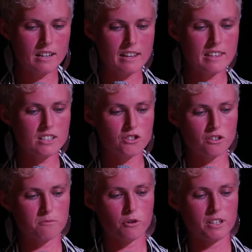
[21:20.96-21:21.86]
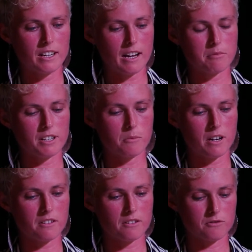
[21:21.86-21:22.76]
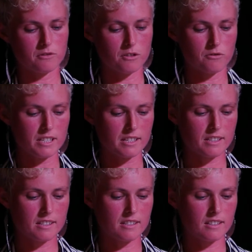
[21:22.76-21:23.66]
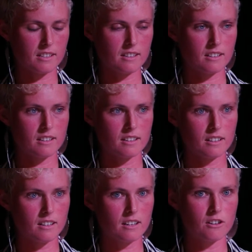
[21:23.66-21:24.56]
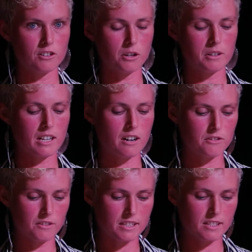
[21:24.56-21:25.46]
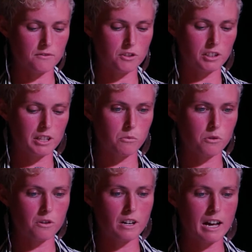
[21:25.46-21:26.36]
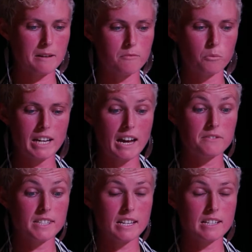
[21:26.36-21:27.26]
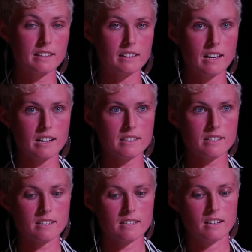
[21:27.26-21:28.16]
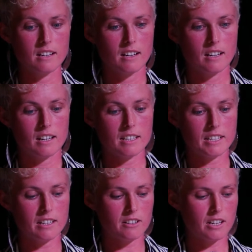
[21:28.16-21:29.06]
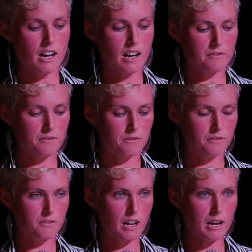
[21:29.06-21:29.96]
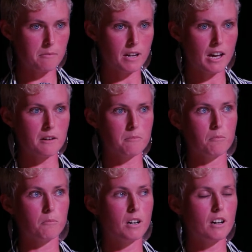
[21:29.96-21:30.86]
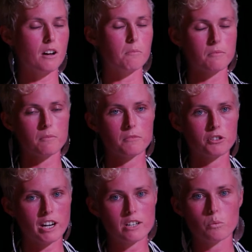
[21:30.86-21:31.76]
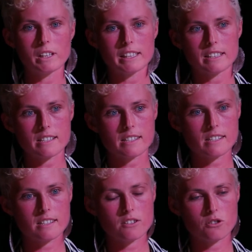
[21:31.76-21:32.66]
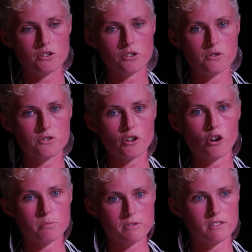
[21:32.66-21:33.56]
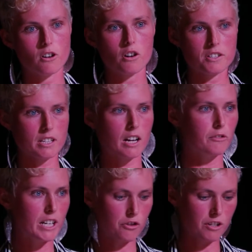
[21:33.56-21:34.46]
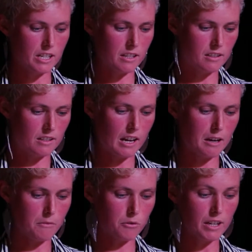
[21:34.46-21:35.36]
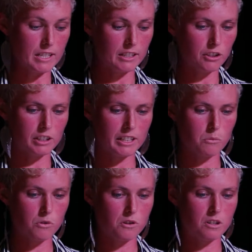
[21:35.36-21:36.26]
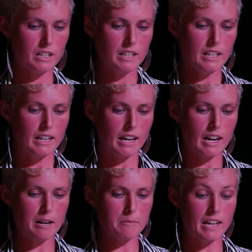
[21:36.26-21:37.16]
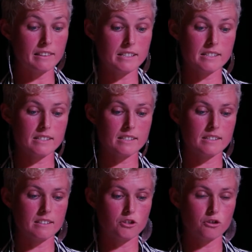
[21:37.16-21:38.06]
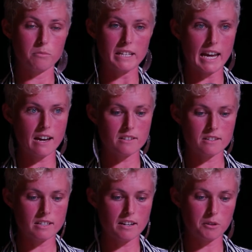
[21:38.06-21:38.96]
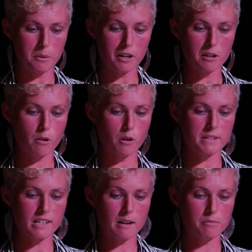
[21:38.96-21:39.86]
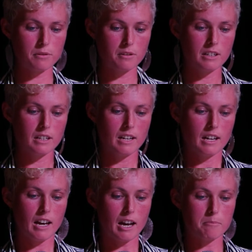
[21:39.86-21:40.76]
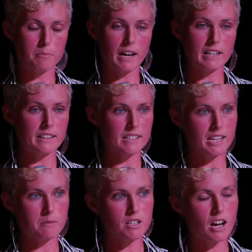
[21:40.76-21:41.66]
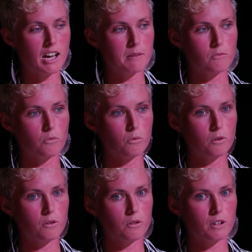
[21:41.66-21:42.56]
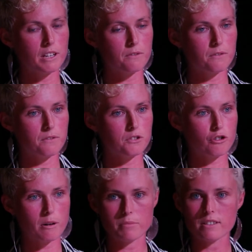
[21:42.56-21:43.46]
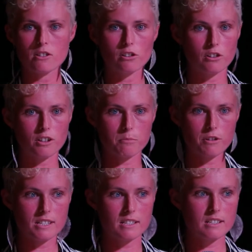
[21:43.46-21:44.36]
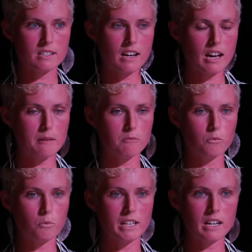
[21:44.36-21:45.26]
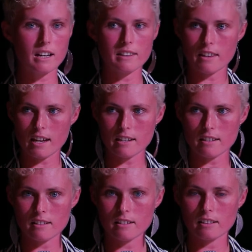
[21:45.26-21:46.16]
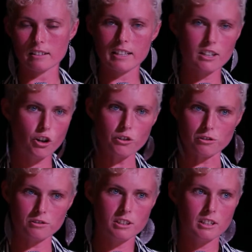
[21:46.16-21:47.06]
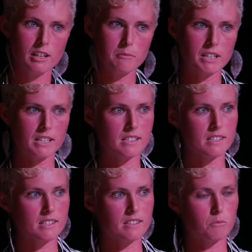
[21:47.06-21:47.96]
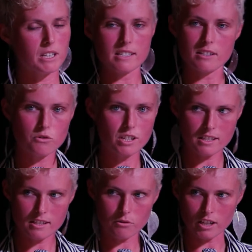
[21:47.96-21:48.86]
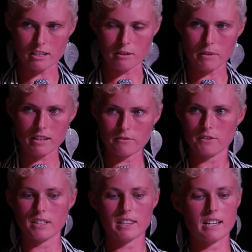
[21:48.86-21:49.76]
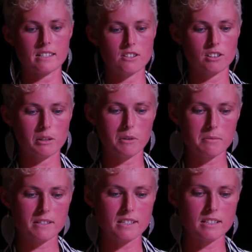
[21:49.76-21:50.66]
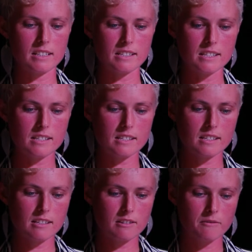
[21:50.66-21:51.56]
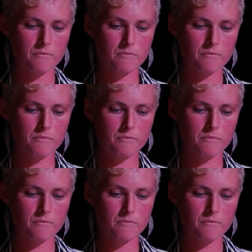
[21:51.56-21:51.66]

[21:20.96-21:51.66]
I think John pointed out pretty well the risks, the ongoing current risks of nuclear war. We have seen in the last year and a half a greater willingness to use open hostile rhetoric threatening nuclear war, and this should be countered everywhere it pops up. But at the same time, if Trump is no longer the president, we can't then let it go, because we are still just as threatened by the 15,000 nuclear weapons that exist.